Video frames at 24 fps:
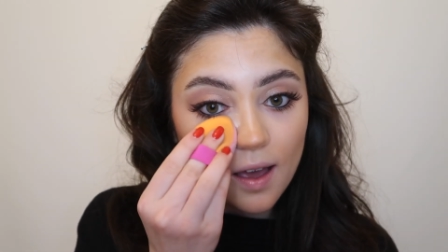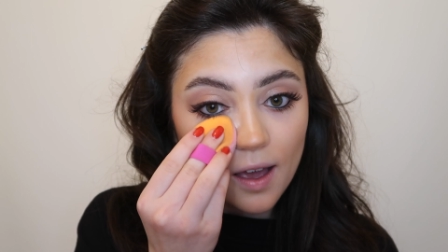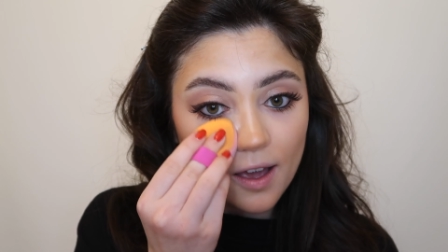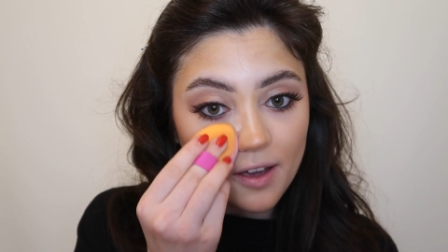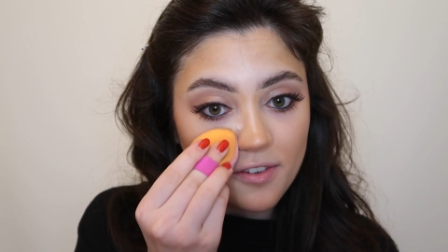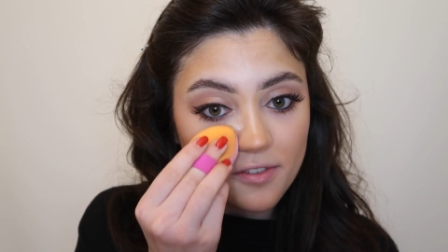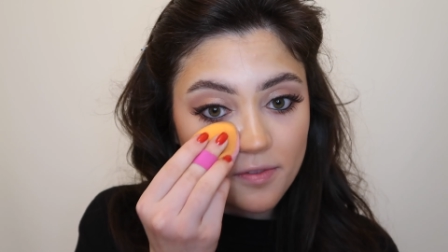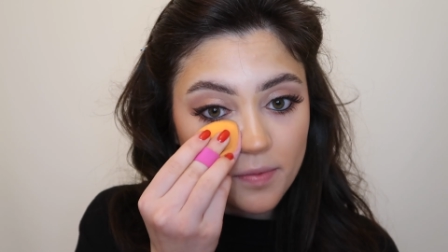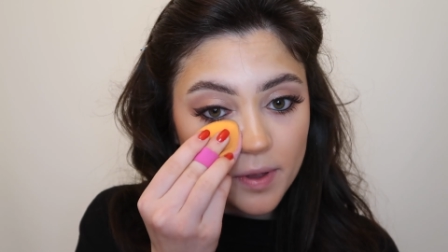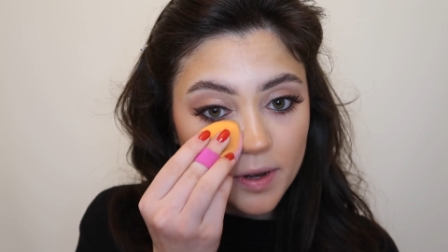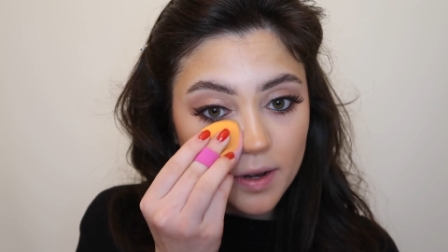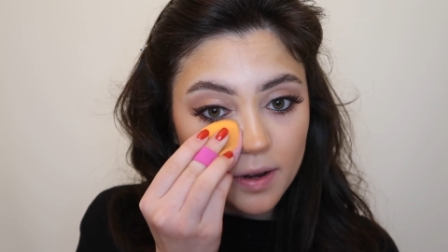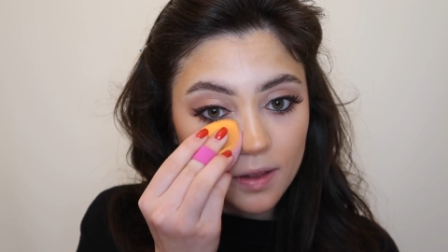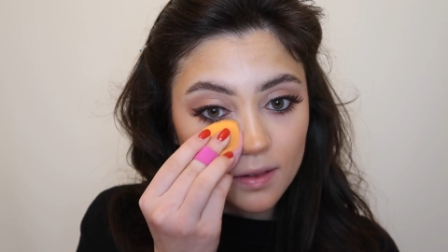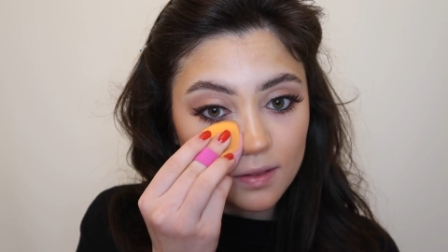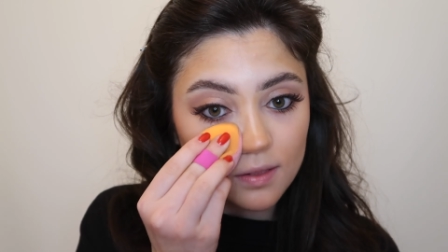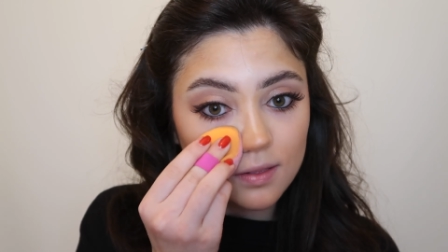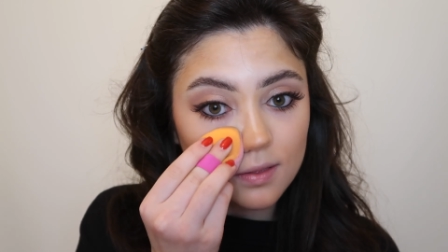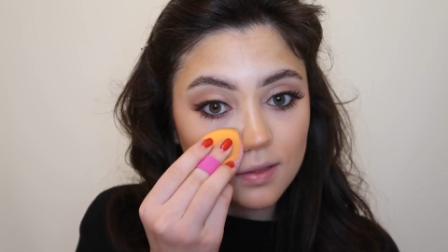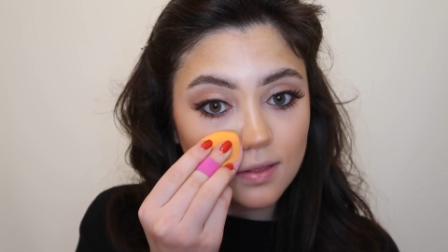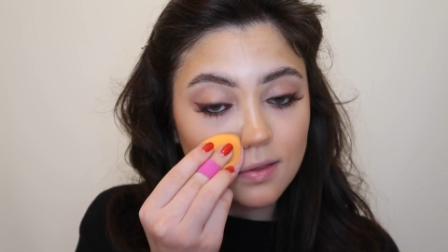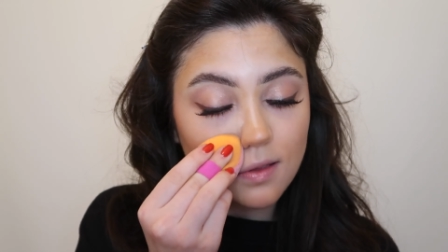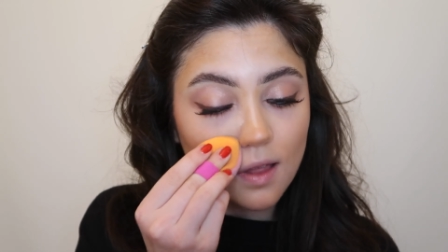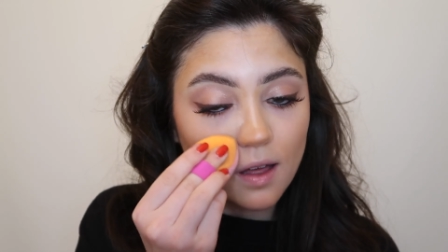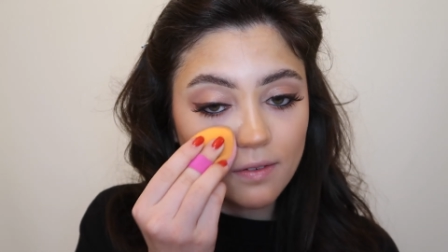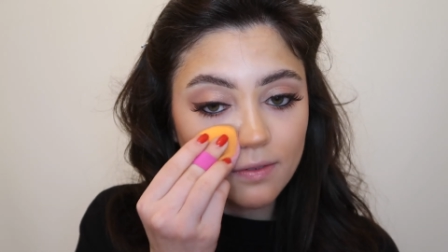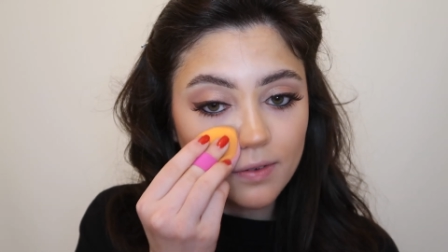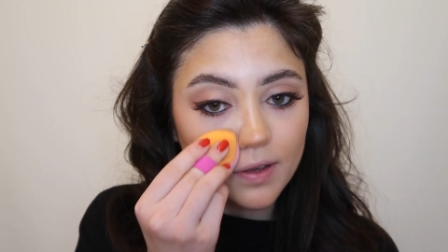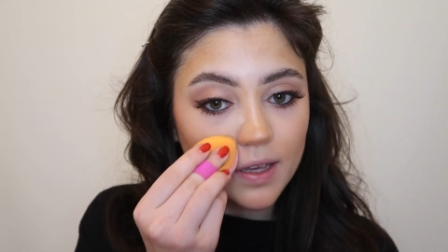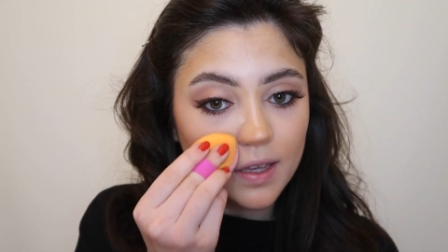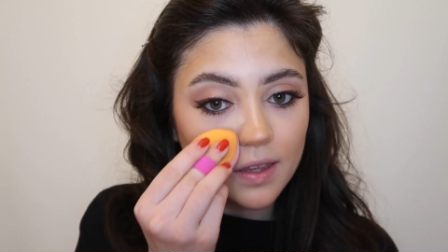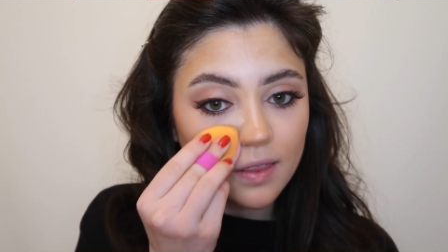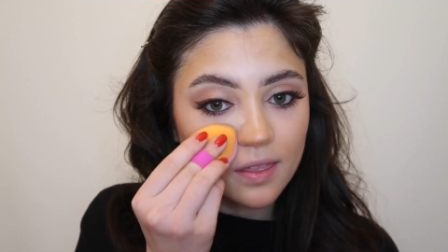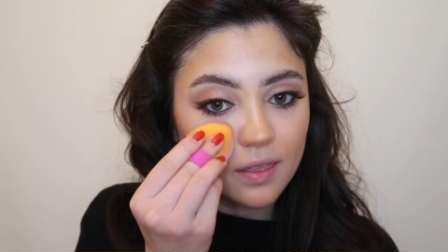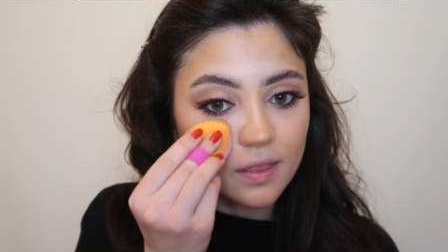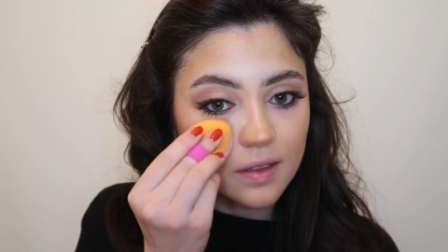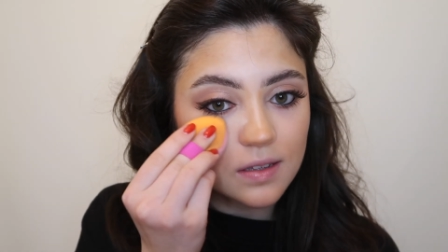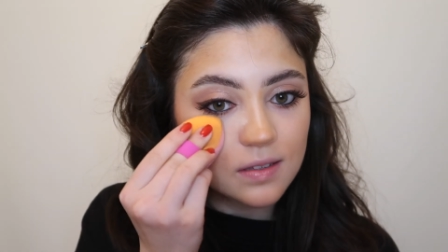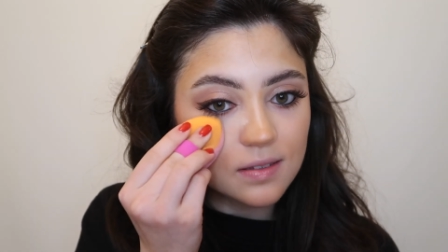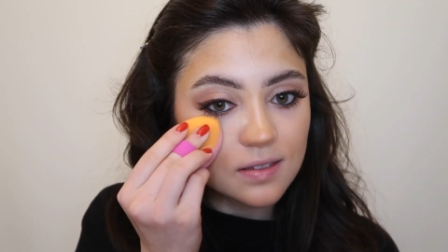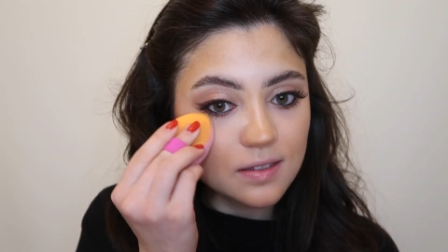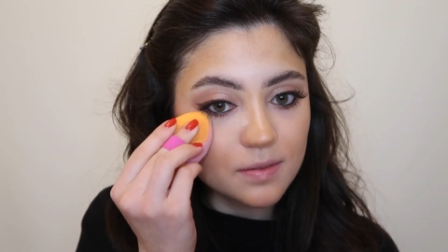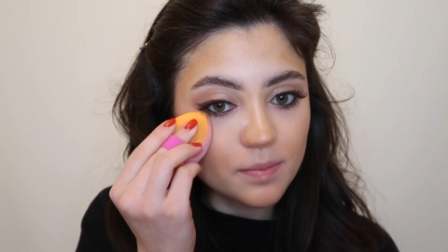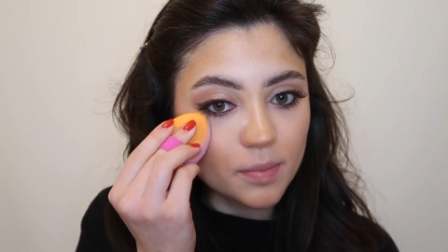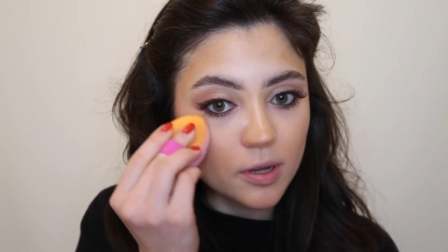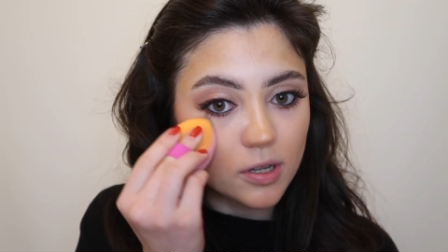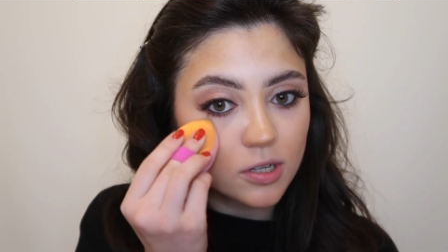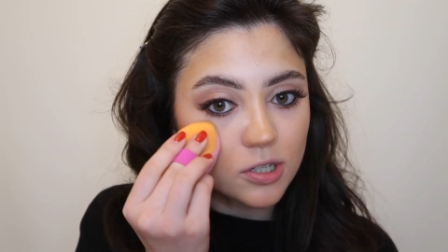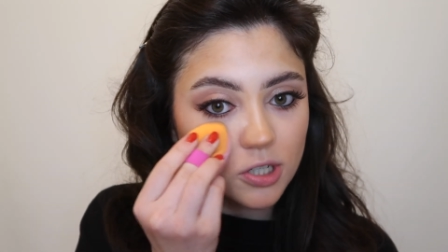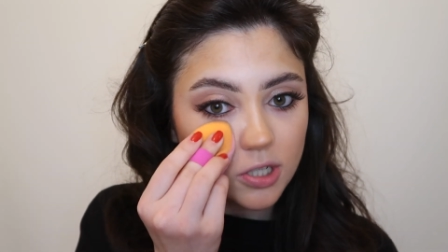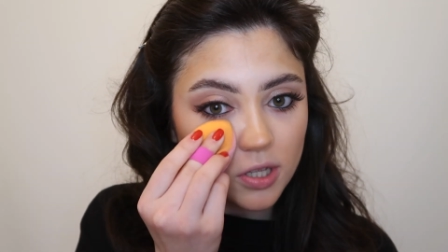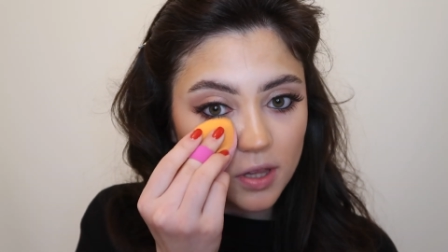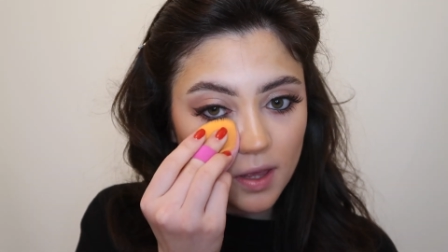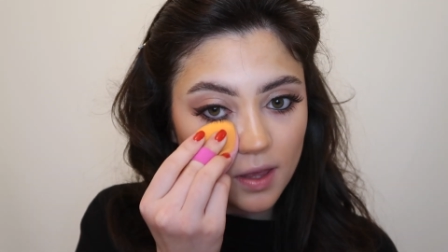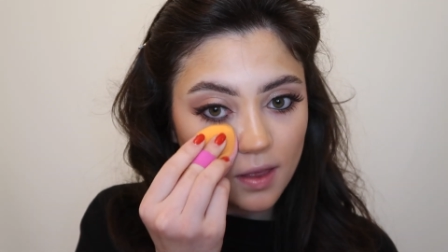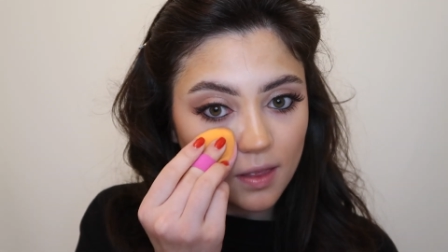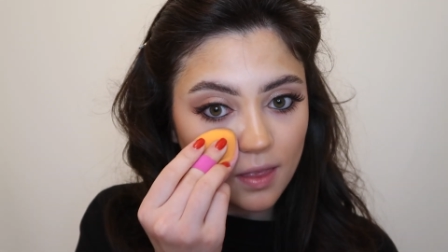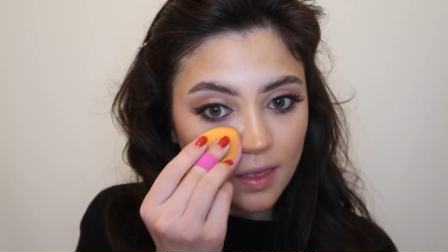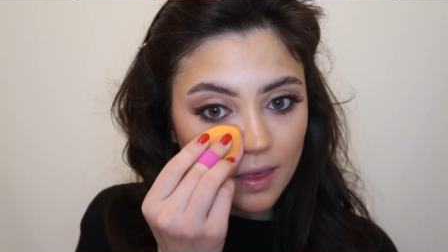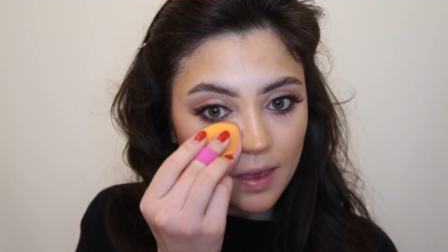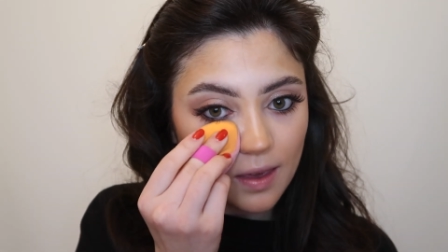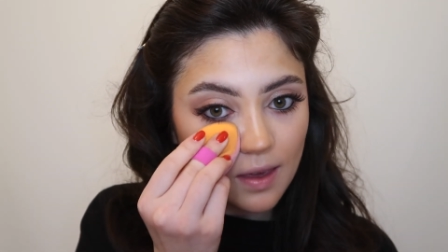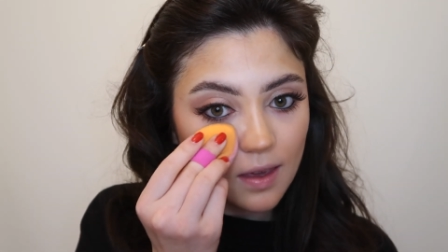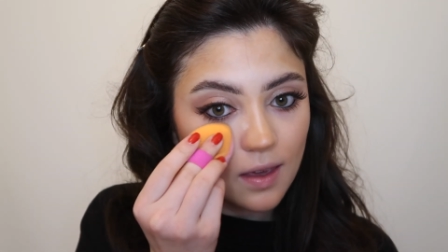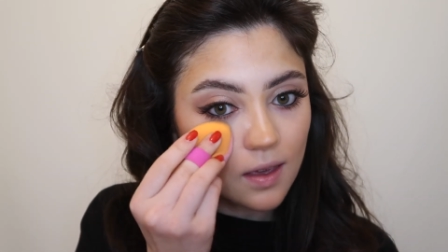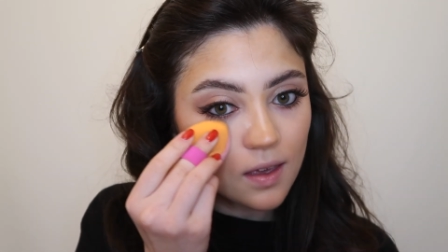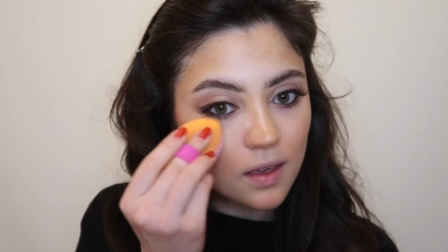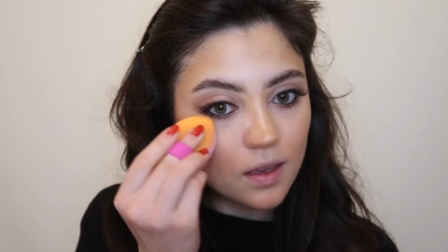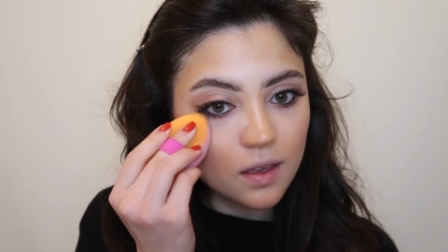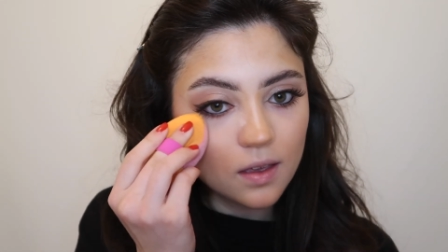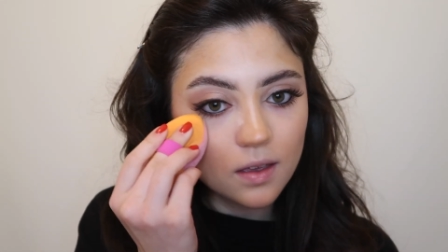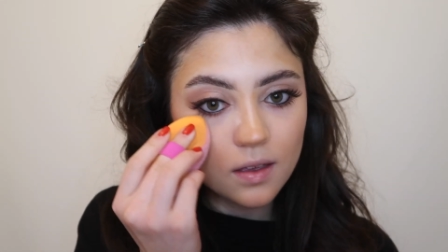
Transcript: I've been loving this sponge lately,